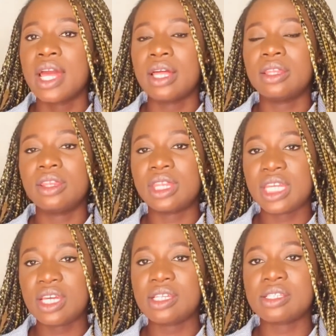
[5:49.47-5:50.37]

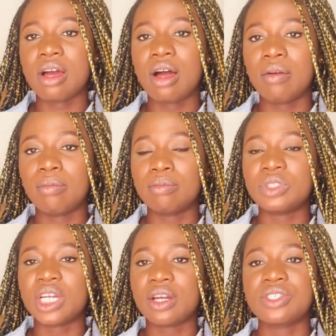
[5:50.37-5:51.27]
these
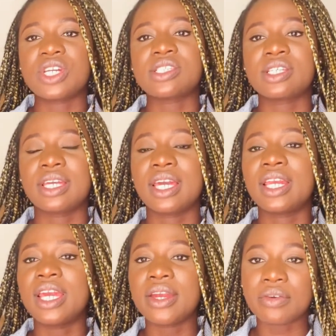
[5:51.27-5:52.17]
decongestant can
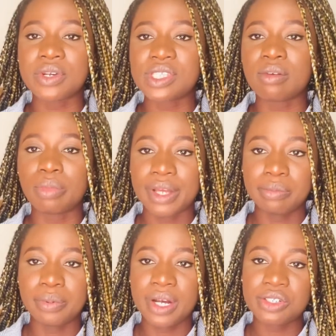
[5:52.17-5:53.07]
increase the blood
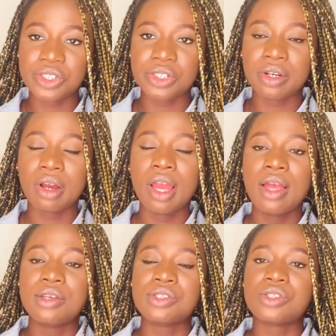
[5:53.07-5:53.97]
pressure.
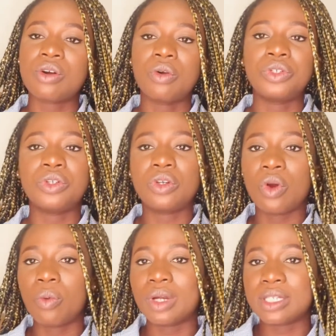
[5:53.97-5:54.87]
So you
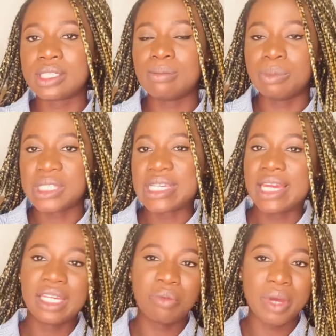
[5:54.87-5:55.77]
don't want to be
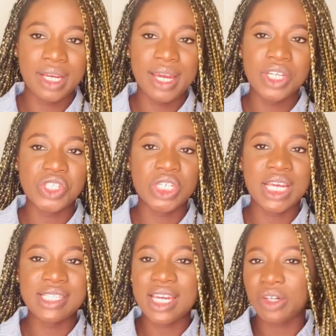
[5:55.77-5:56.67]
taking a medication
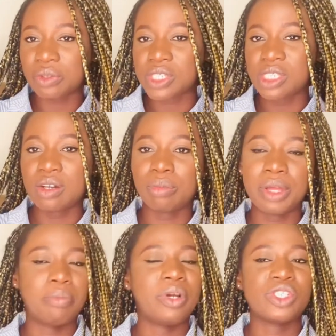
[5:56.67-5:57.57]
that's increasing your
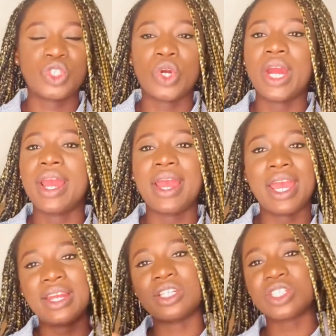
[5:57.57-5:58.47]
blood pressure
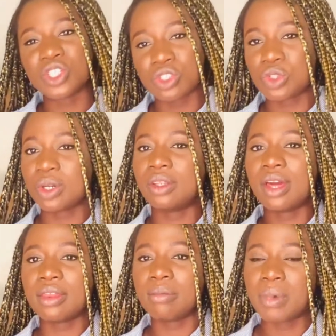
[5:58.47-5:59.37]
in addition to
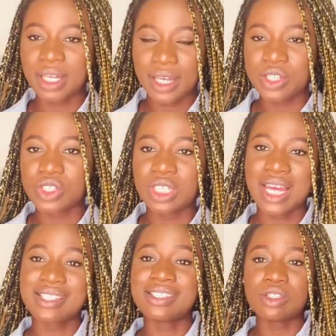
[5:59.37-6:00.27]
another medication
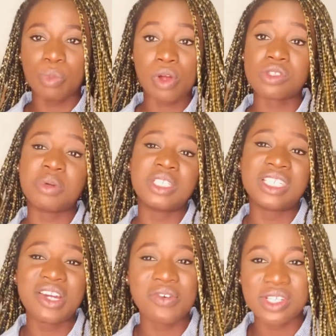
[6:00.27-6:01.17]
that's supposed to be
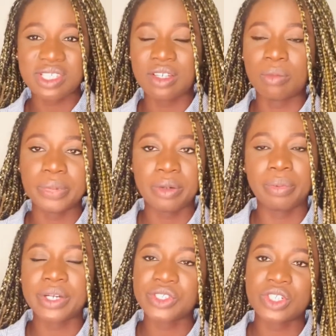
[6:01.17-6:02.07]
decreasing your blood
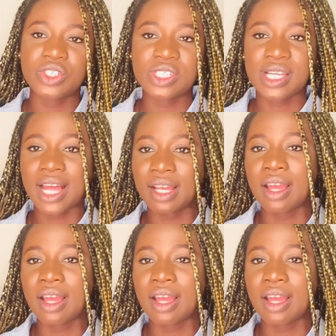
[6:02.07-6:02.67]
pressure. You just kind of